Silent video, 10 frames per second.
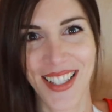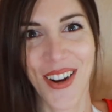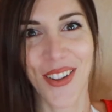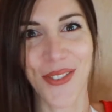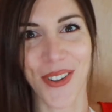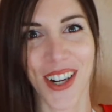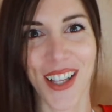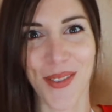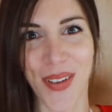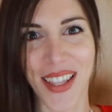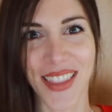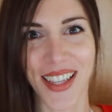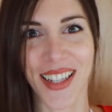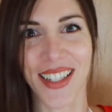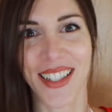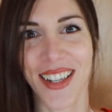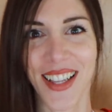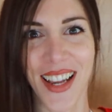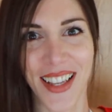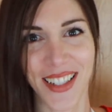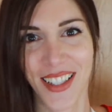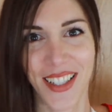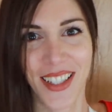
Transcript: I totally forgot the main thing I needed to get.